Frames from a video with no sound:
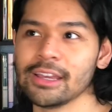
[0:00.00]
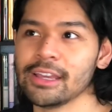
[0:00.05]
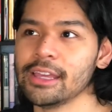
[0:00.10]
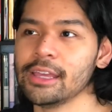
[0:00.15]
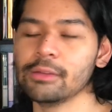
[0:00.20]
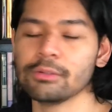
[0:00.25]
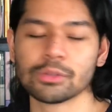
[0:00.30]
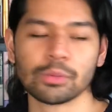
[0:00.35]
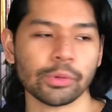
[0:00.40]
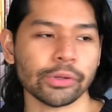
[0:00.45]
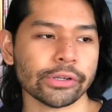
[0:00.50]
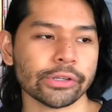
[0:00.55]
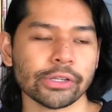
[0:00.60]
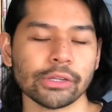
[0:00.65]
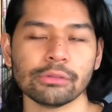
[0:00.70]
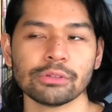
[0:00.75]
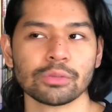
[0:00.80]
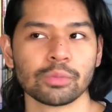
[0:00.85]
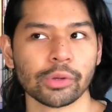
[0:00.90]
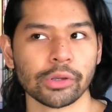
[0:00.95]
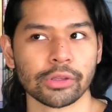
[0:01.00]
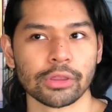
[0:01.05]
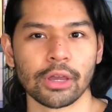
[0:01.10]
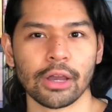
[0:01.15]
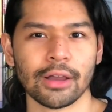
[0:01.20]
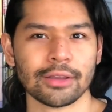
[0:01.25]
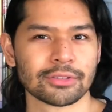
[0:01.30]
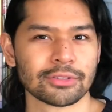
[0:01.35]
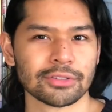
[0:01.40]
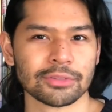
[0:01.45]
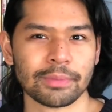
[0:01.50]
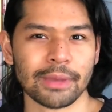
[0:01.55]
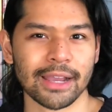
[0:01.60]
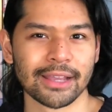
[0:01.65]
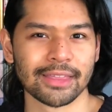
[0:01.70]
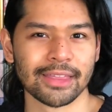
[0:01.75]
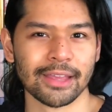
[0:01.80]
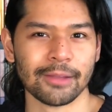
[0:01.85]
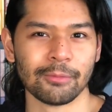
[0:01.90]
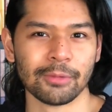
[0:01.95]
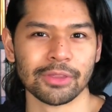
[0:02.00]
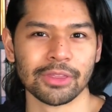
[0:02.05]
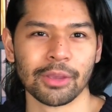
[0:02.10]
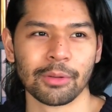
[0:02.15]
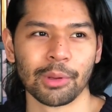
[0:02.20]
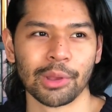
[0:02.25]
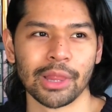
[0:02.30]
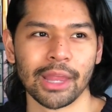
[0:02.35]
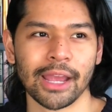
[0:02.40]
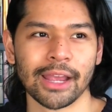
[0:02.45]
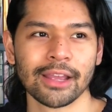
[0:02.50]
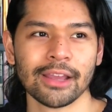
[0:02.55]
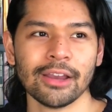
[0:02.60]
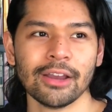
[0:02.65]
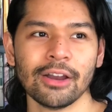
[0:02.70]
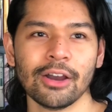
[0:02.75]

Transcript: It was weird. It was weird at the Oscars back then when they were like,